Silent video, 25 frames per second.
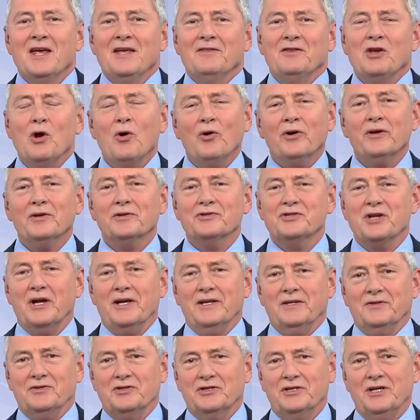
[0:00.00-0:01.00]
The oil
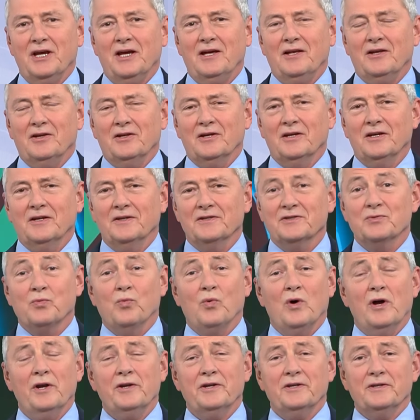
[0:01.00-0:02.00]
giant Shell has
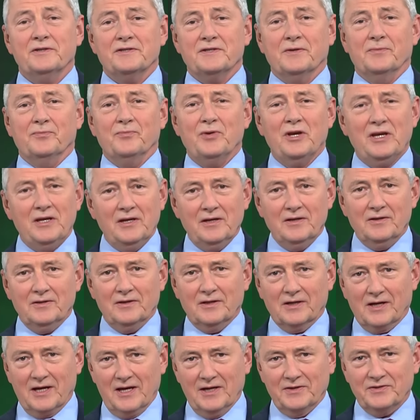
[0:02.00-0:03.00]
won its appeal
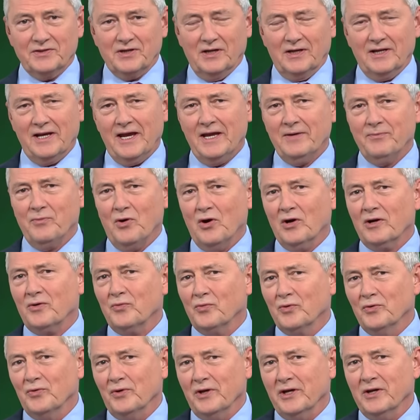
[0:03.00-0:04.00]
against a landmark
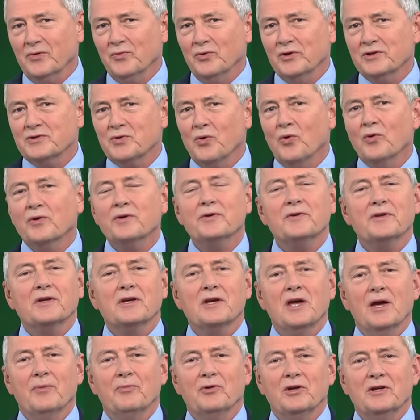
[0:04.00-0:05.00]
ruling which ordered the
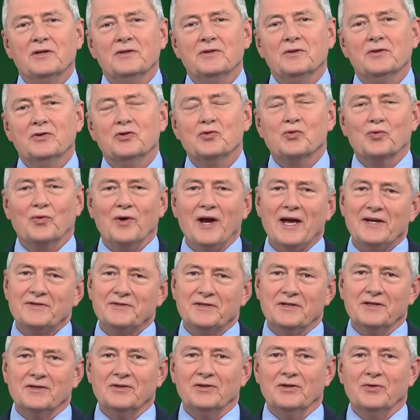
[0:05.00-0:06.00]
company to
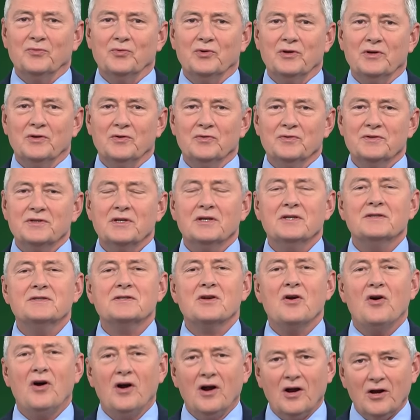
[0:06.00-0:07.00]
drastically reduce its
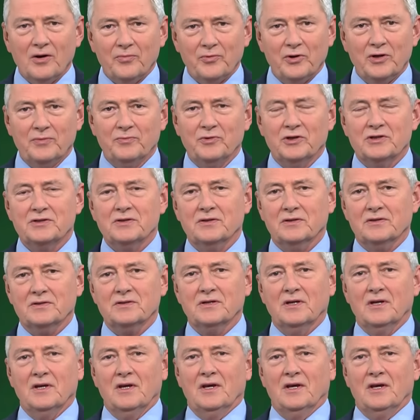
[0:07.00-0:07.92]
carbon emissions.